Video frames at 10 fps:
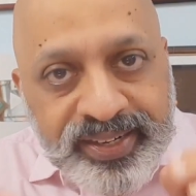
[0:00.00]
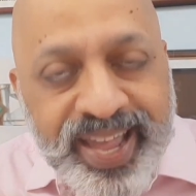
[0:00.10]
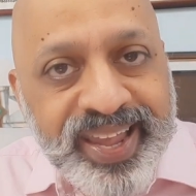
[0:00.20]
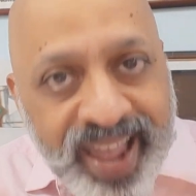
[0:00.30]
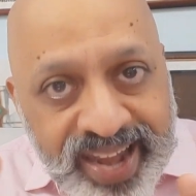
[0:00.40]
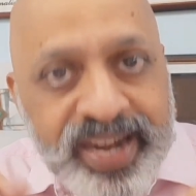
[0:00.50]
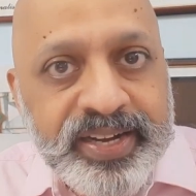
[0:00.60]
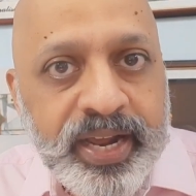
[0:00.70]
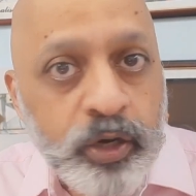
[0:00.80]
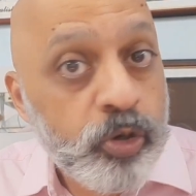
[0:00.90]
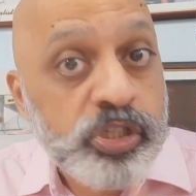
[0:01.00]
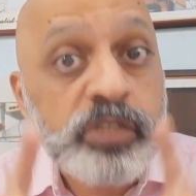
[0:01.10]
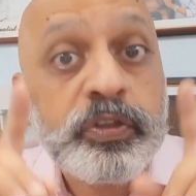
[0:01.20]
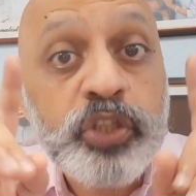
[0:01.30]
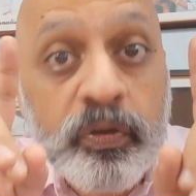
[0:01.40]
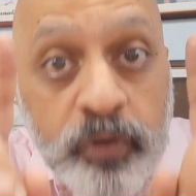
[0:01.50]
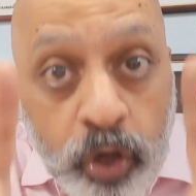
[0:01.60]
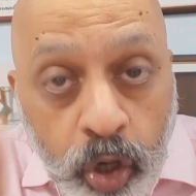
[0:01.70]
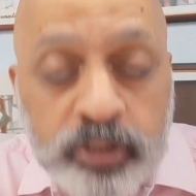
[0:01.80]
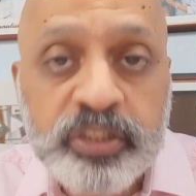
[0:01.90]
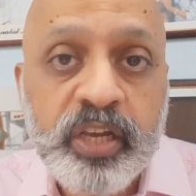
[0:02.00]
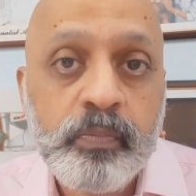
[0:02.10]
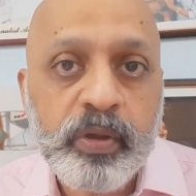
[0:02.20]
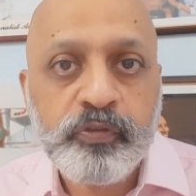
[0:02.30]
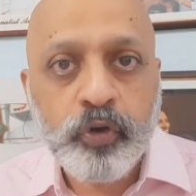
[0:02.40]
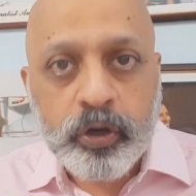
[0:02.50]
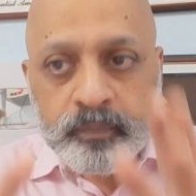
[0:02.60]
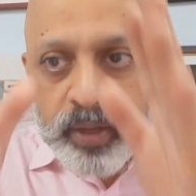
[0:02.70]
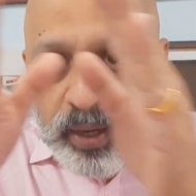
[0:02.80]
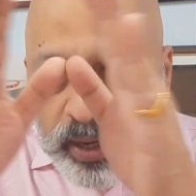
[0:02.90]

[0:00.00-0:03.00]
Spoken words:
Take any 10 questions which you have not seen before.